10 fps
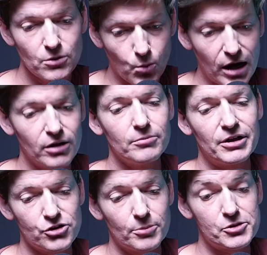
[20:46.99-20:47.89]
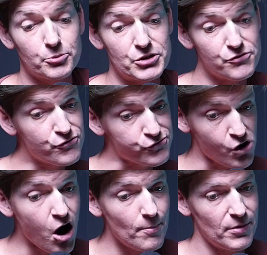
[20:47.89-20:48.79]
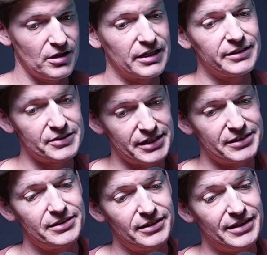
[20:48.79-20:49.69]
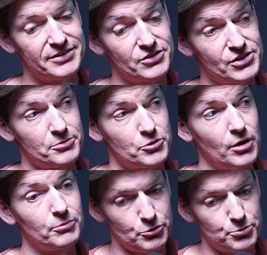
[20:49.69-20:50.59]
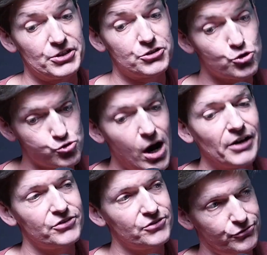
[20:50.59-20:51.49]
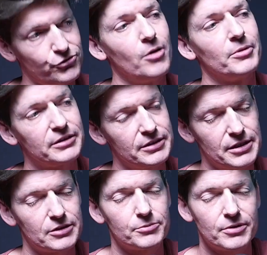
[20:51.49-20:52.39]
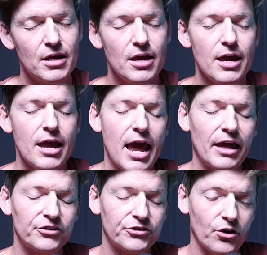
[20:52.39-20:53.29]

well, my job is to preach from Ecclesiastes chapter 12, to preach Christ from yeah. Ecclesiastes. And